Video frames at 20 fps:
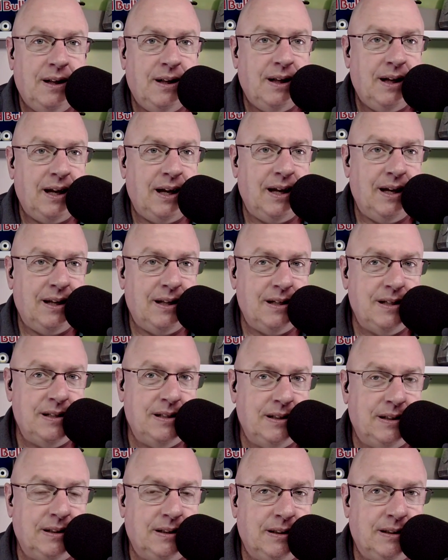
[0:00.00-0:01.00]
And
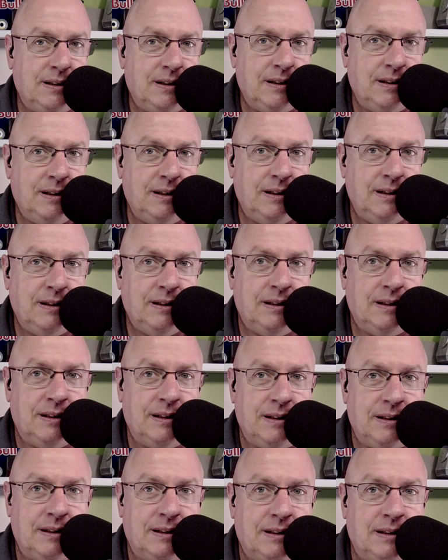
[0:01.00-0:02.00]
uh,
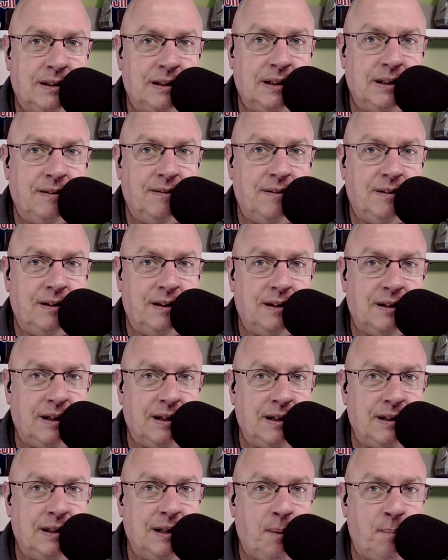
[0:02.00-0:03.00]

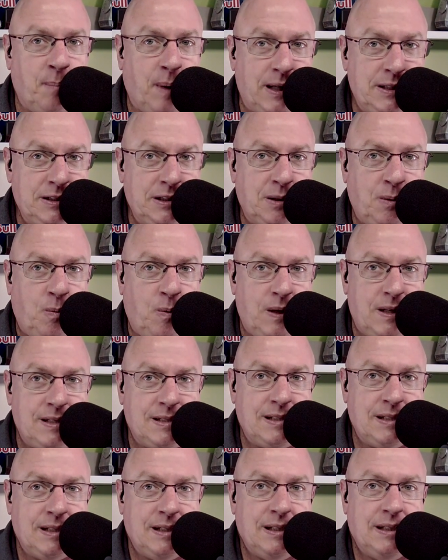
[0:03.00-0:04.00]
the budget
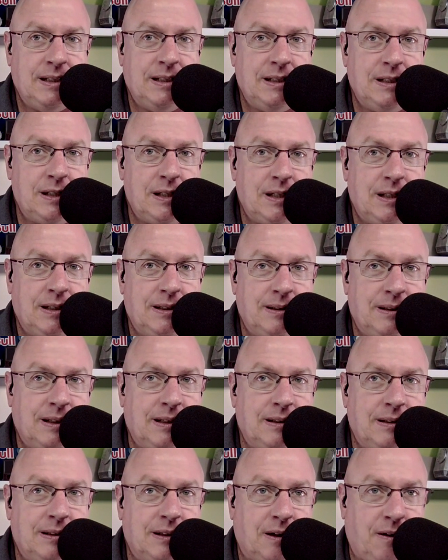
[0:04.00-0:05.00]
was
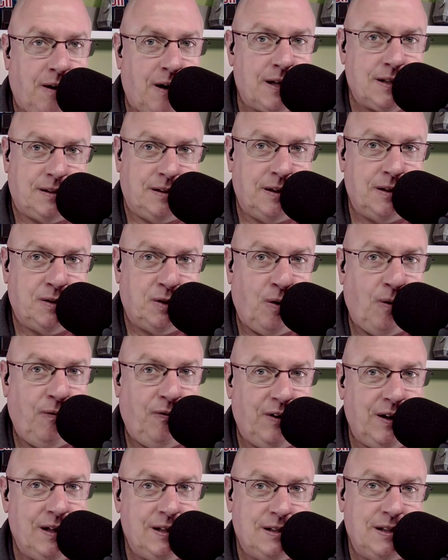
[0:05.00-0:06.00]
the cost of the
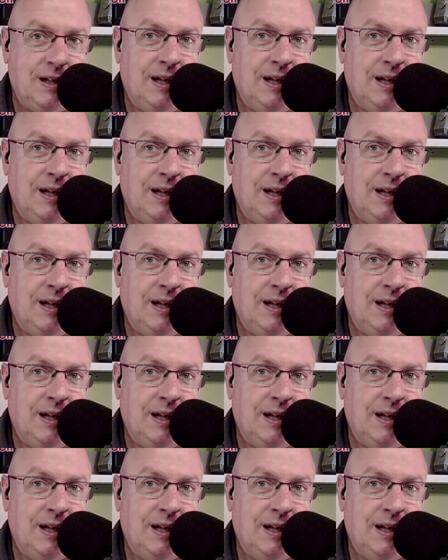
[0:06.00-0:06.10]
trophies